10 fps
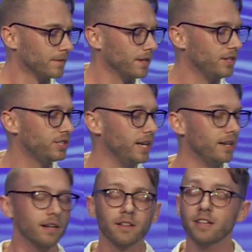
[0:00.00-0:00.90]
You
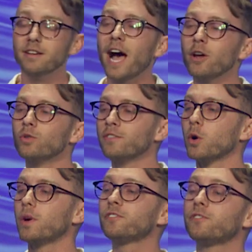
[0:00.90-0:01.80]
see, the Nile River
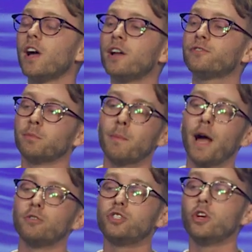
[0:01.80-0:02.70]
would flood from
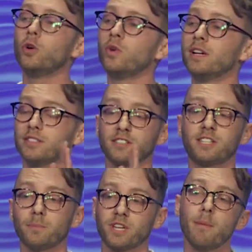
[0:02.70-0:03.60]
about June to
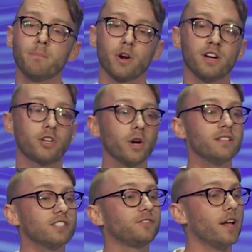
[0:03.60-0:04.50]
September, and during
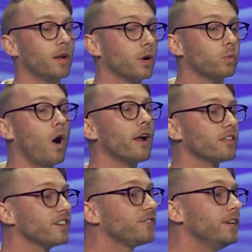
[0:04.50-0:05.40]
this flood, it would water
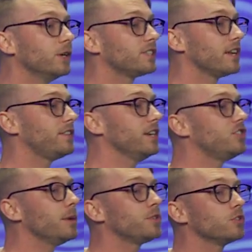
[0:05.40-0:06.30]
the fields that the
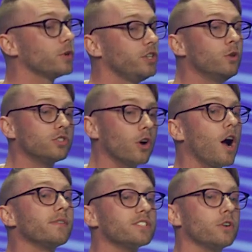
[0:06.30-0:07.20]
Egyptians would use to
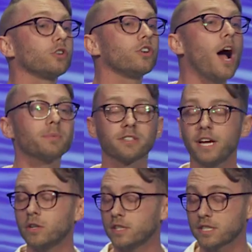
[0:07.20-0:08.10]
harvest their crops
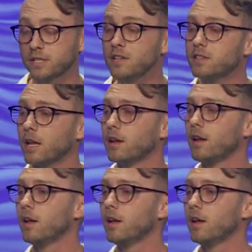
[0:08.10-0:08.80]
later in the season.